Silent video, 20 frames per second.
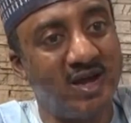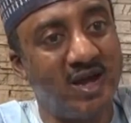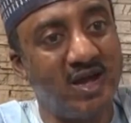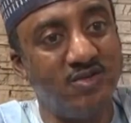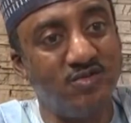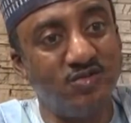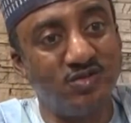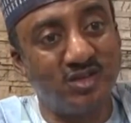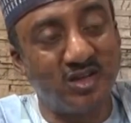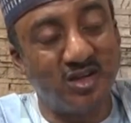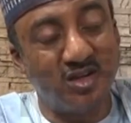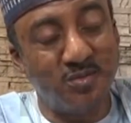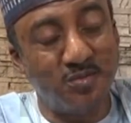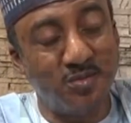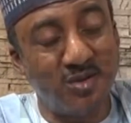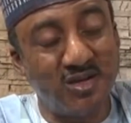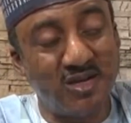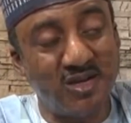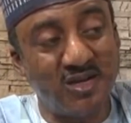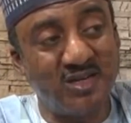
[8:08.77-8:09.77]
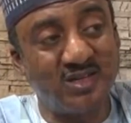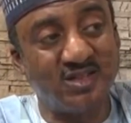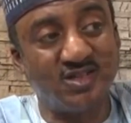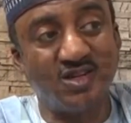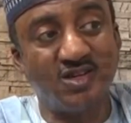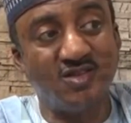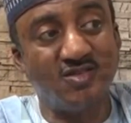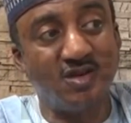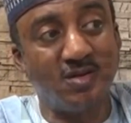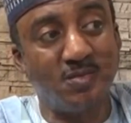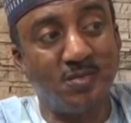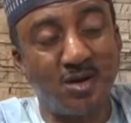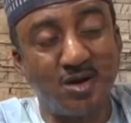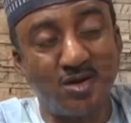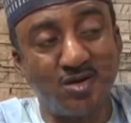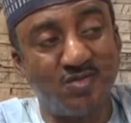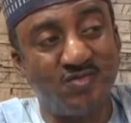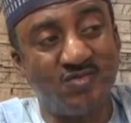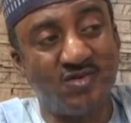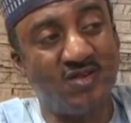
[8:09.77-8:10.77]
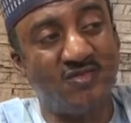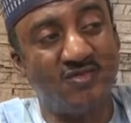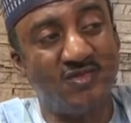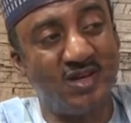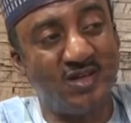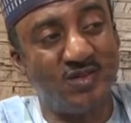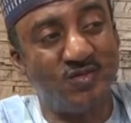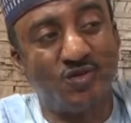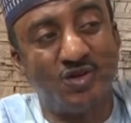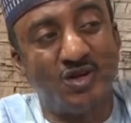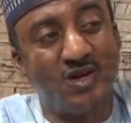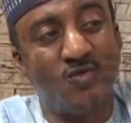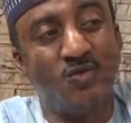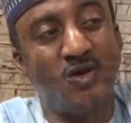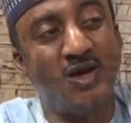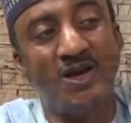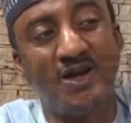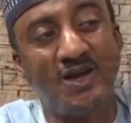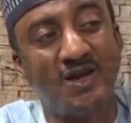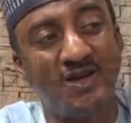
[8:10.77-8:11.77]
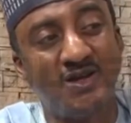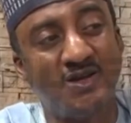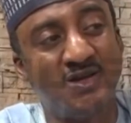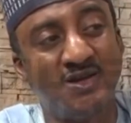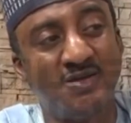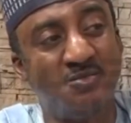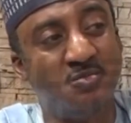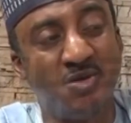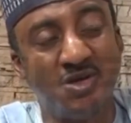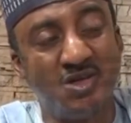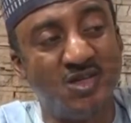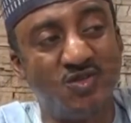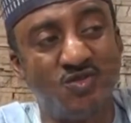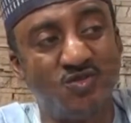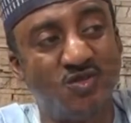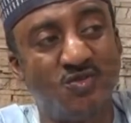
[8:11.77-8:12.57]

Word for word: Are you telling me that the central bank of governor is not aware the money is